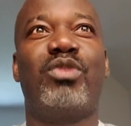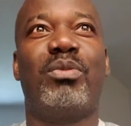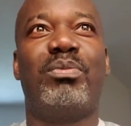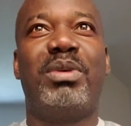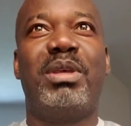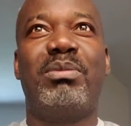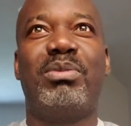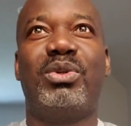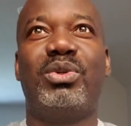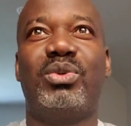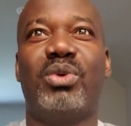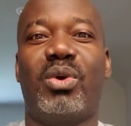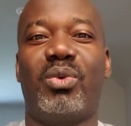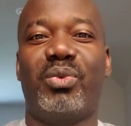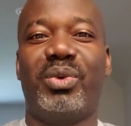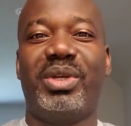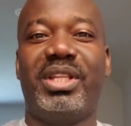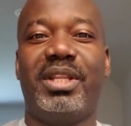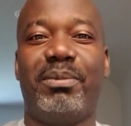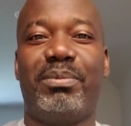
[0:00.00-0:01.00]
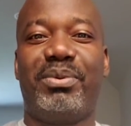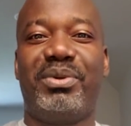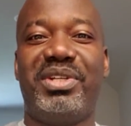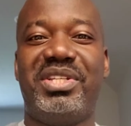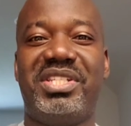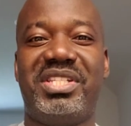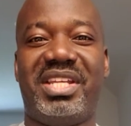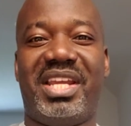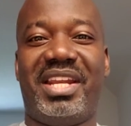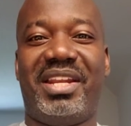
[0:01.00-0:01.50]
people who are really
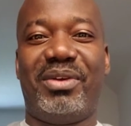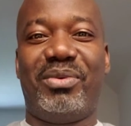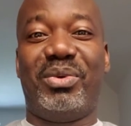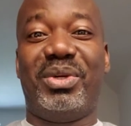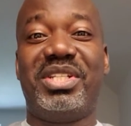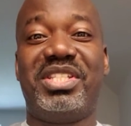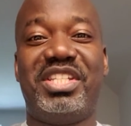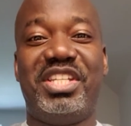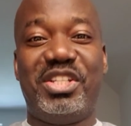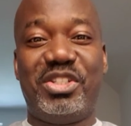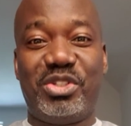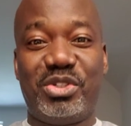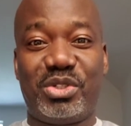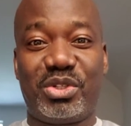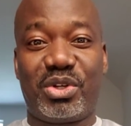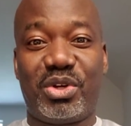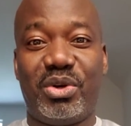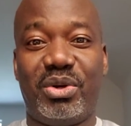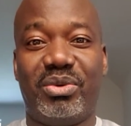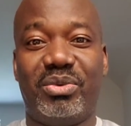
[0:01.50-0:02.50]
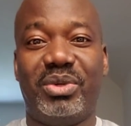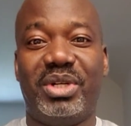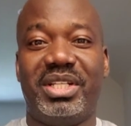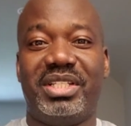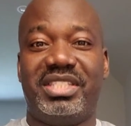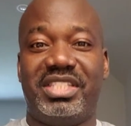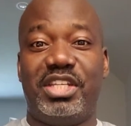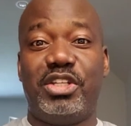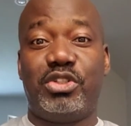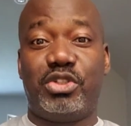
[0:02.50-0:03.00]
appreciating what
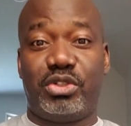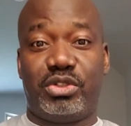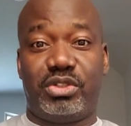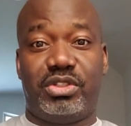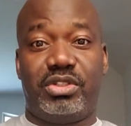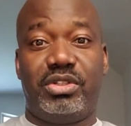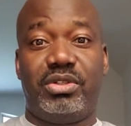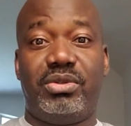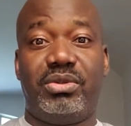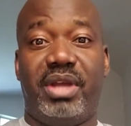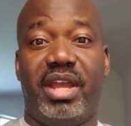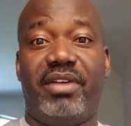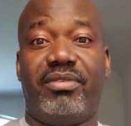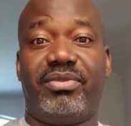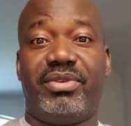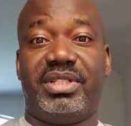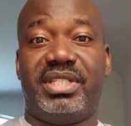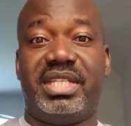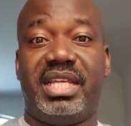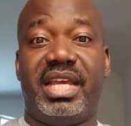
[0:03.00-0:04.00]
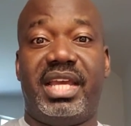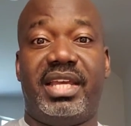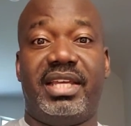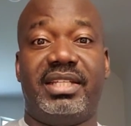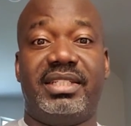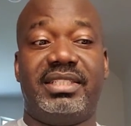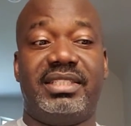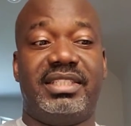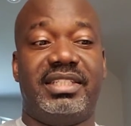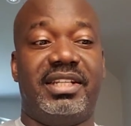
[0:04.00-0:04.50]
teachers do every day.
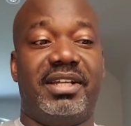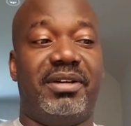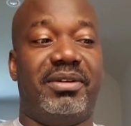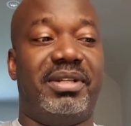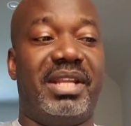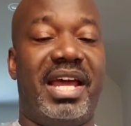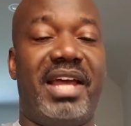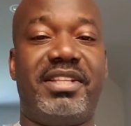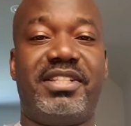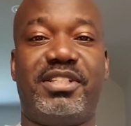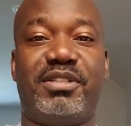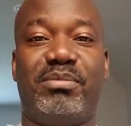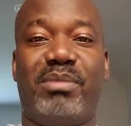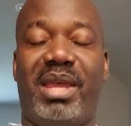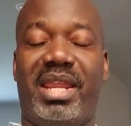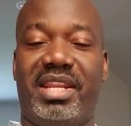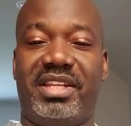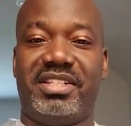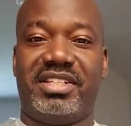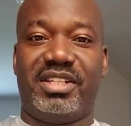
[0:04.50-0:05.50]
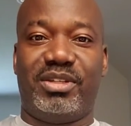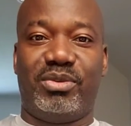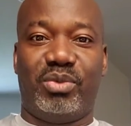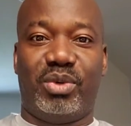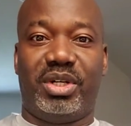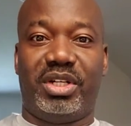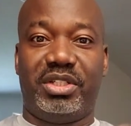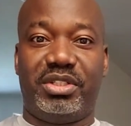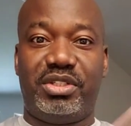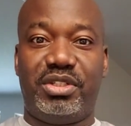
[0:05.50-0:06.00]
Not just managing
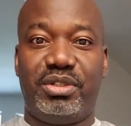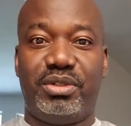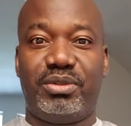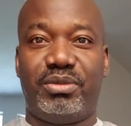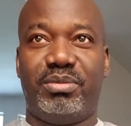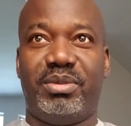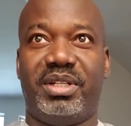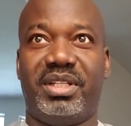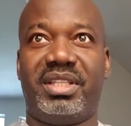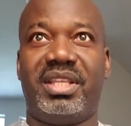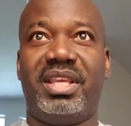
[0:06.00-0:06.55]
one or two, but